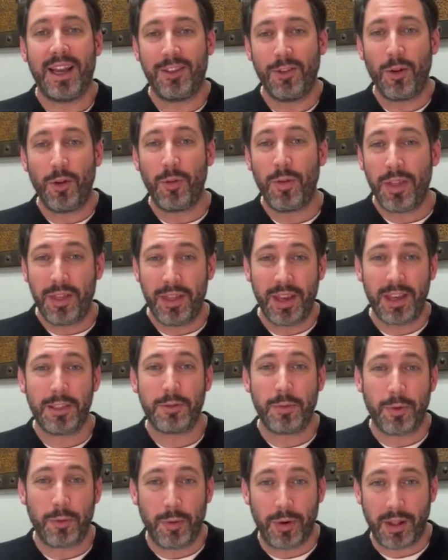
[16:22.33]
and all the
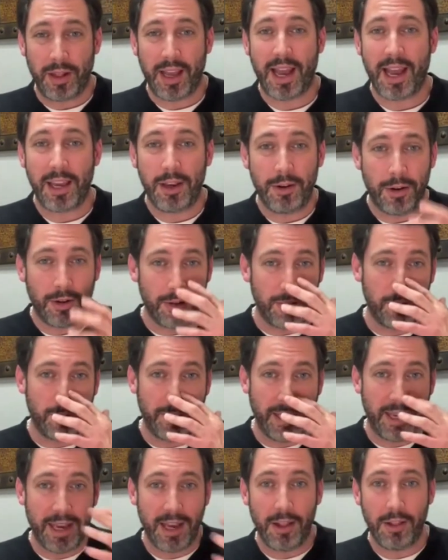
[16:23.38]
things we rely on
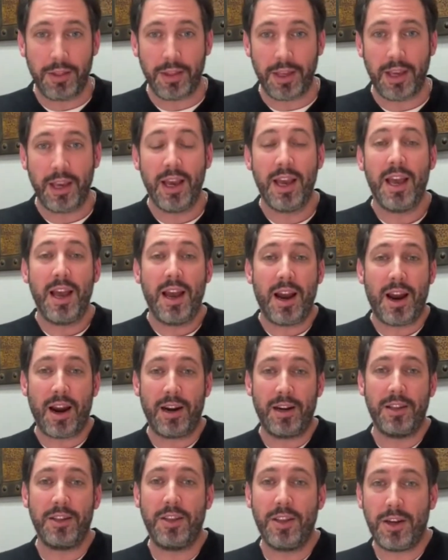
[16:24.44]
to be healthy
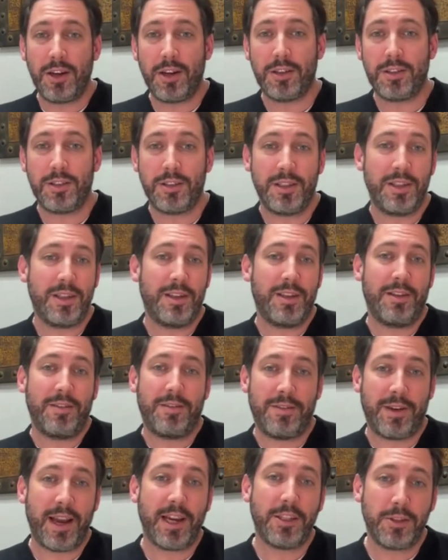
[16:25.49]
are not
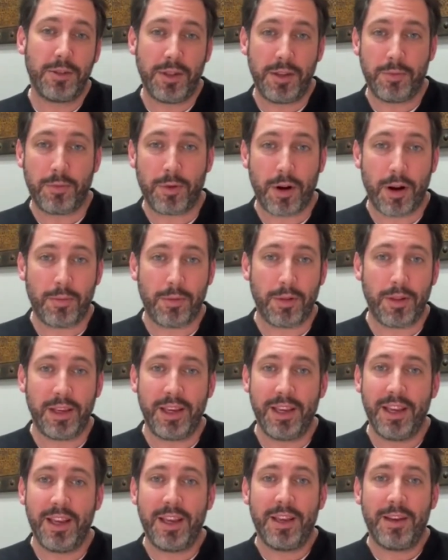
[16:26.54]
functioning
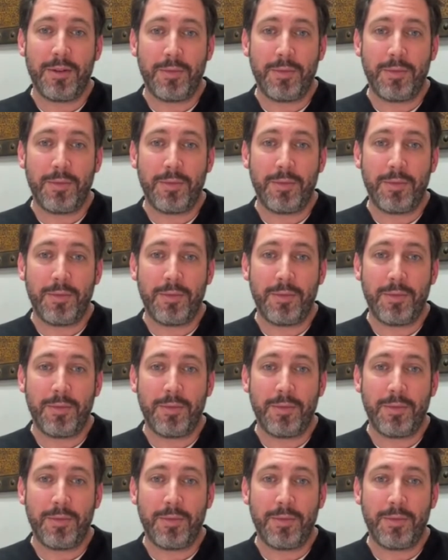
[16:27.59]
properly,